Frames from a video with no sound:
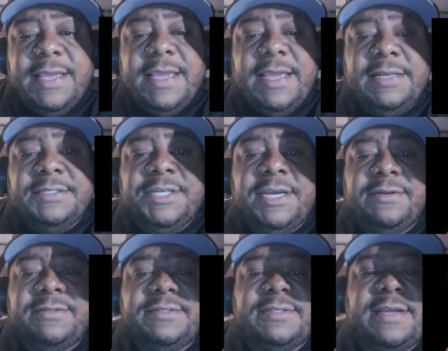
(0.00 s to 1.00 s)
and
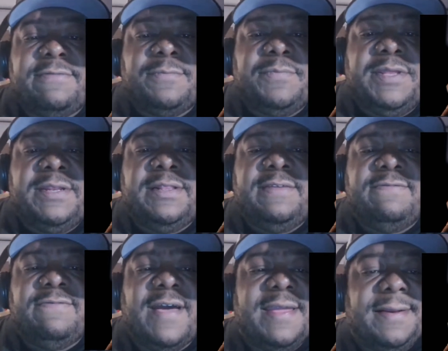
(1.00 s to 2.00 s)
channels that repeatedly
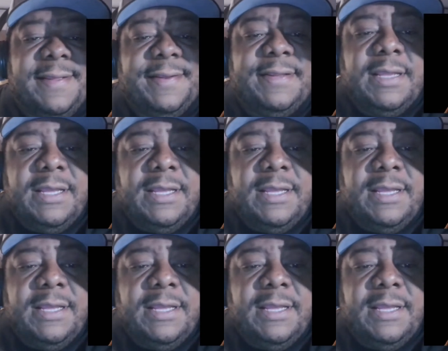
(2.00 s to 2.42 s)
violate